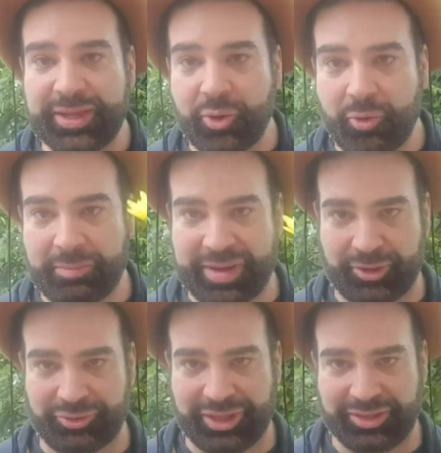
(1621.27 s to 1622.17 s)
we go
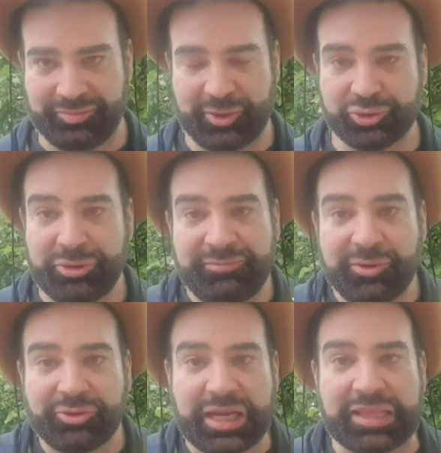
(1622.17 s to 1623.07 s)
about it, because we
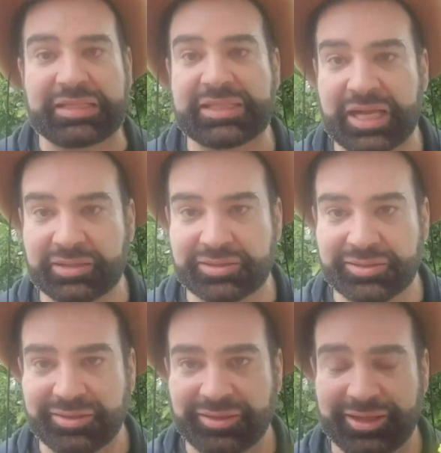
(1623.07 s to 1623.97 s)
haven't got another
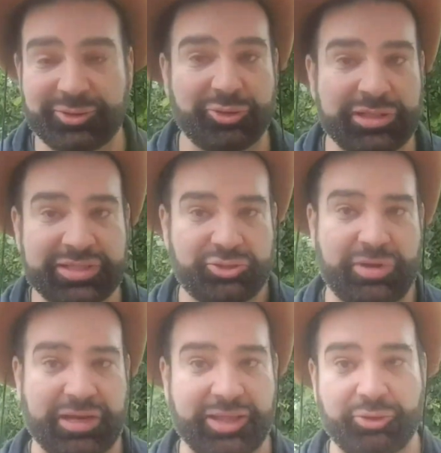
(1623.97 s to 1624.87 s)
chance. It's only just
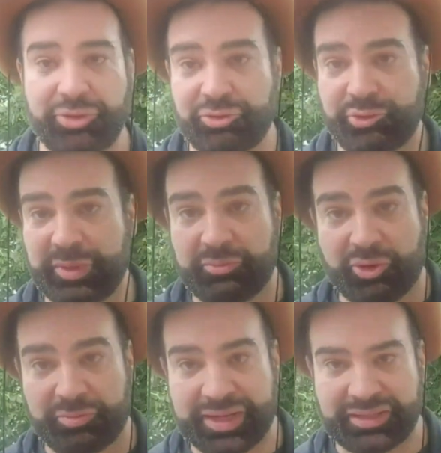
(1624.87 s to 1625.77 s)
one. I thought it would be
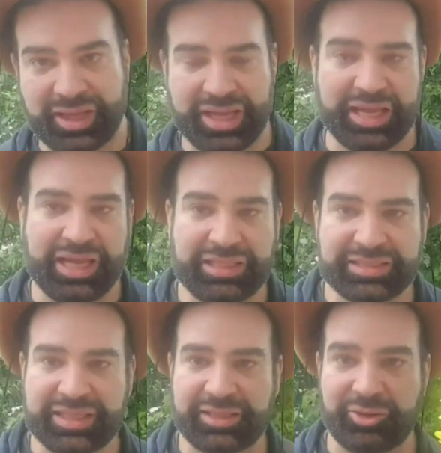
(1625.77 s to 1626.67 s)
more, but
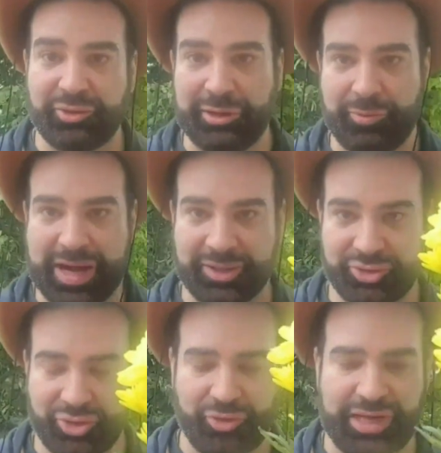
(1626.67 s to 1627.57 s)
it's just only one.
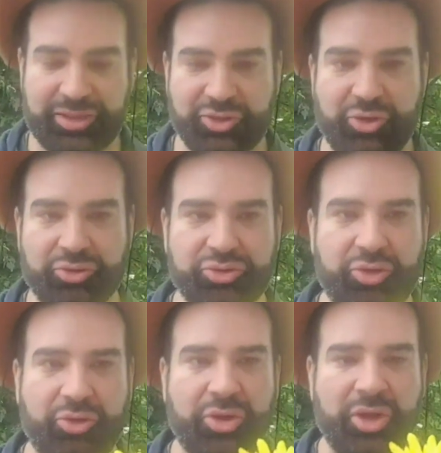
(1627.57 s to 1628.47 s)
So let's go.
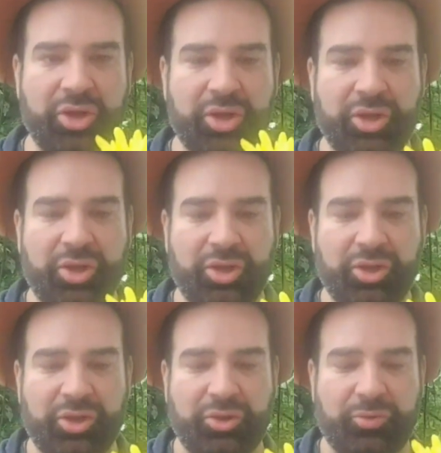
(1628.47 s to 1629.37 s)
So
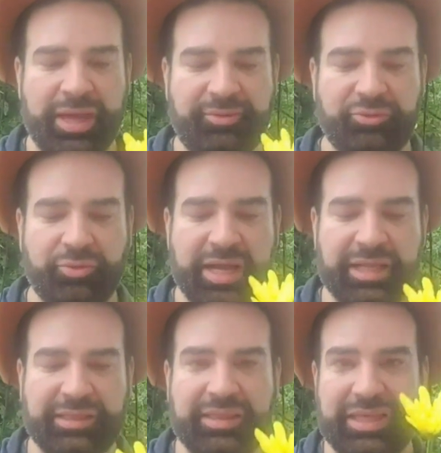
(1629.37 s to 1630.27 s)
we have to
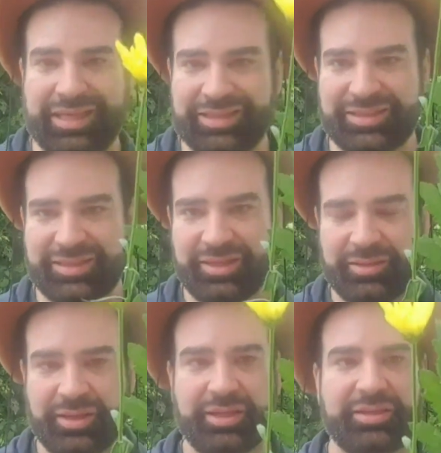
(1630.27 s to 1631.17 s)
cut this
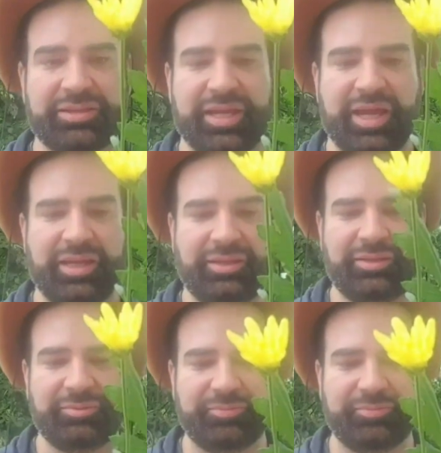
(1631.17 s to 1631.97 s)
at the side.